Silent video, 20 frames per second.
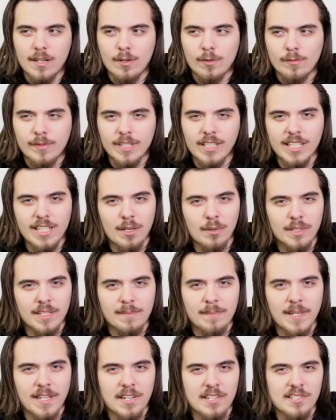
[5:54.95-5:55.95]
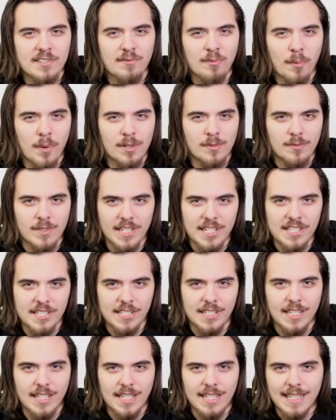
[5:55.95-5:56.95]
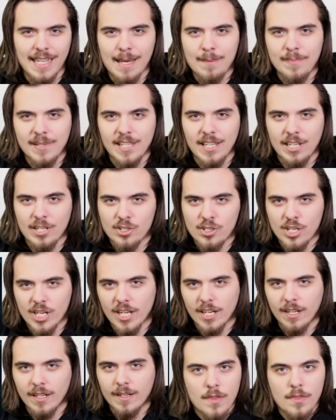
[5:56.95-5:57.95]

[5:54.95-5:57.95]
really only because of one reason, and that being Gia.